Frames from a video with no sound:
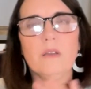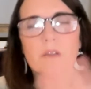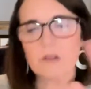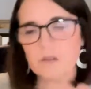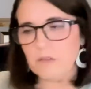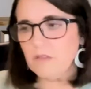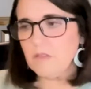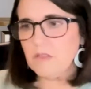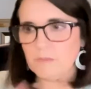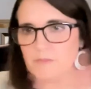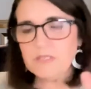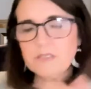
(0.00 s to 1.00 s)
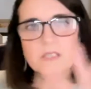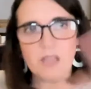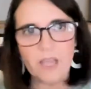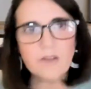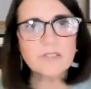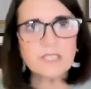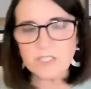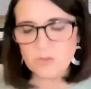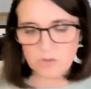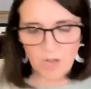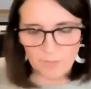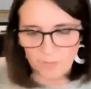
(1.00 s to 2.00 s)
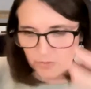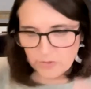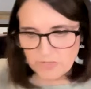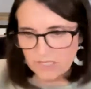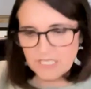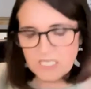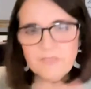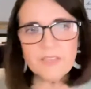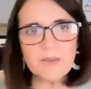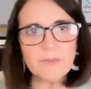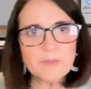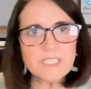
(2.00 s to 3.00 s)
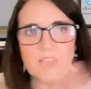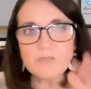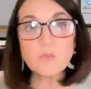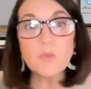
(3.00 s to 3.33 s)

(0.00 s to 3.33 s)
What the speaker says: a heterosexual couple who's conceiving on themselves,